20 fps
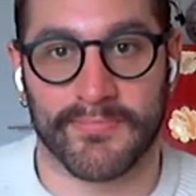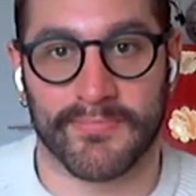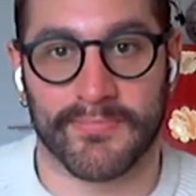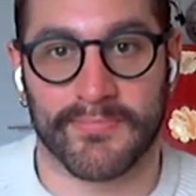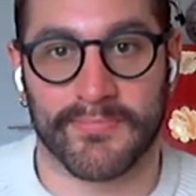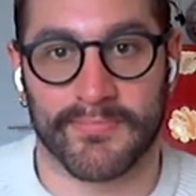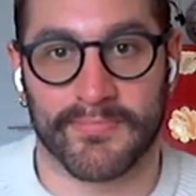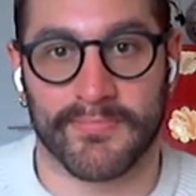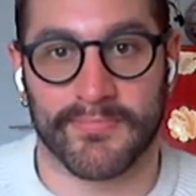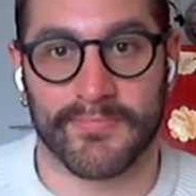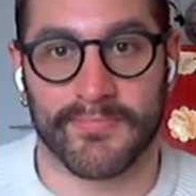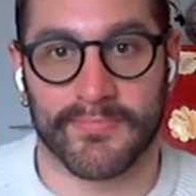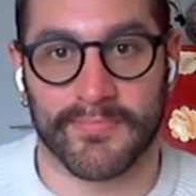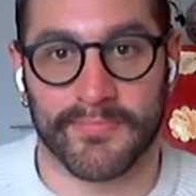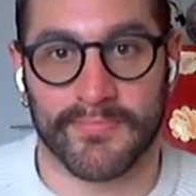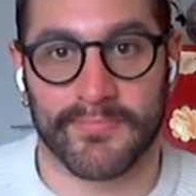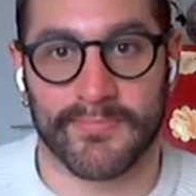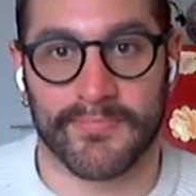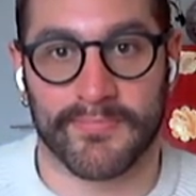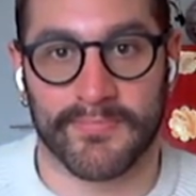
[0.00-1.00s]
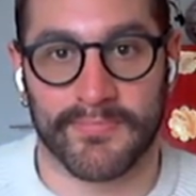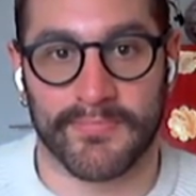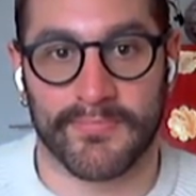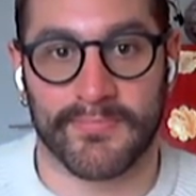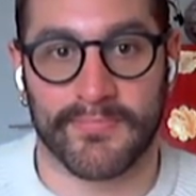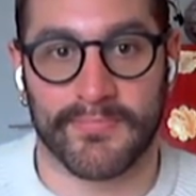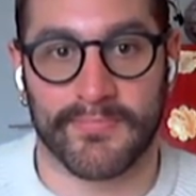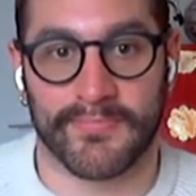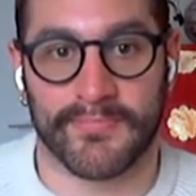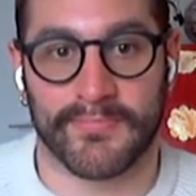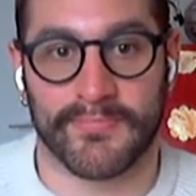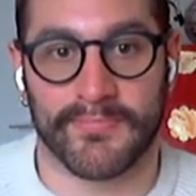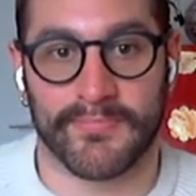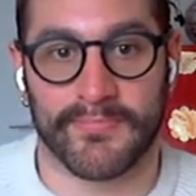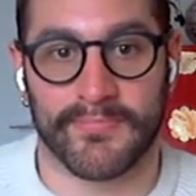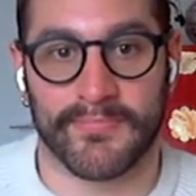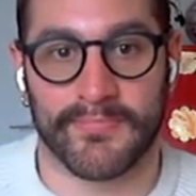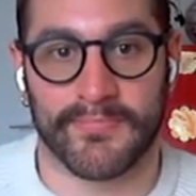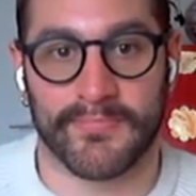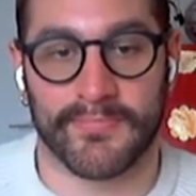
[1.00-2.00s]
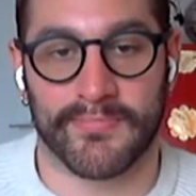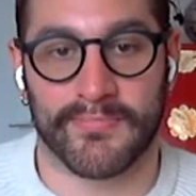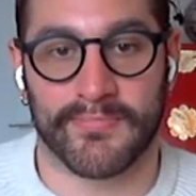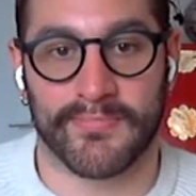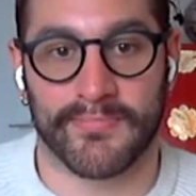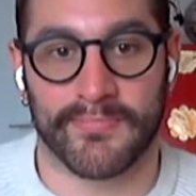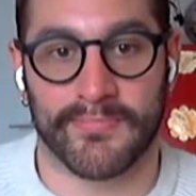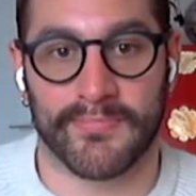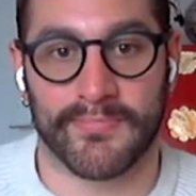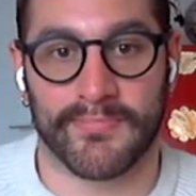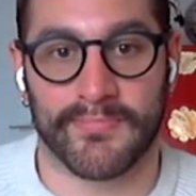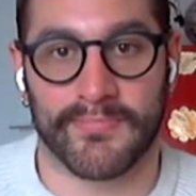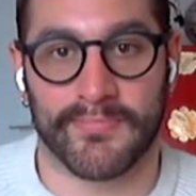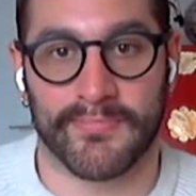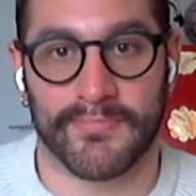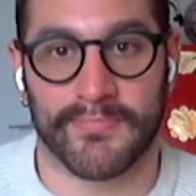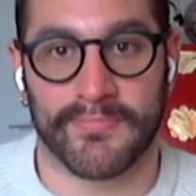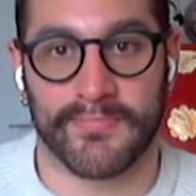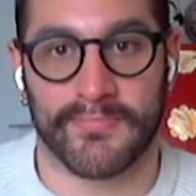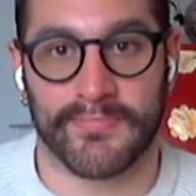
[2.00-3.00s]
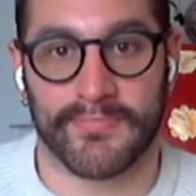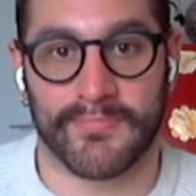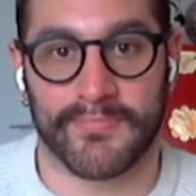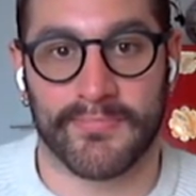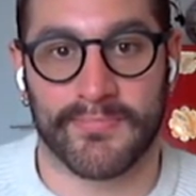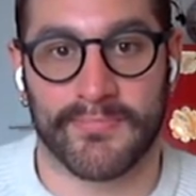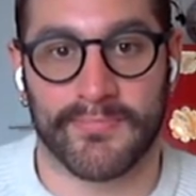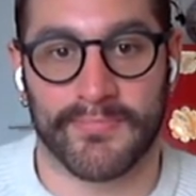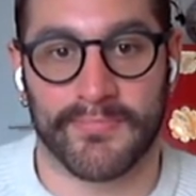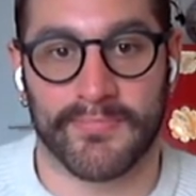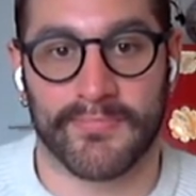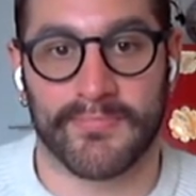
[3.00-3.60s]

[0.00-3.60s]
[no speech]